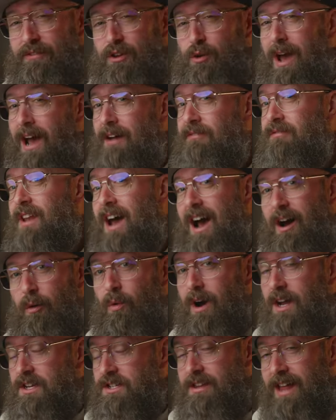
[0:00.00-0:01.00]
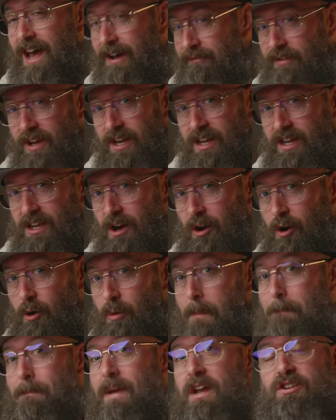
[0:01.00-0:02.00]
if you have not watched that
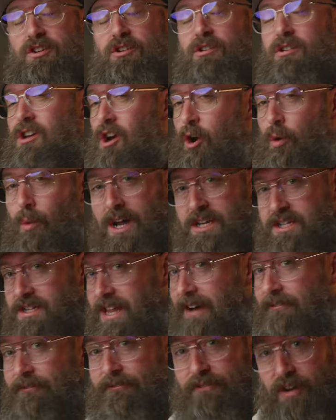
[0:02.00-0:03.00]
video, make sure you go watch that